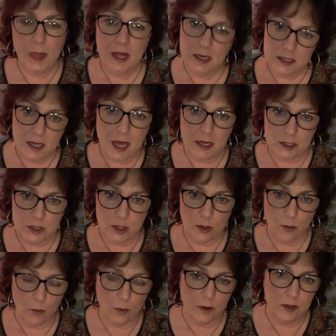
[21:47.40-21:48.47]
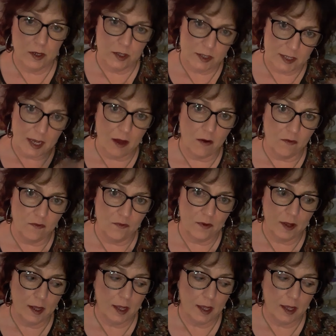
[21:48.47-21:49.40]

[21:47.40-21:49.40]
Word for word: in touch with yourself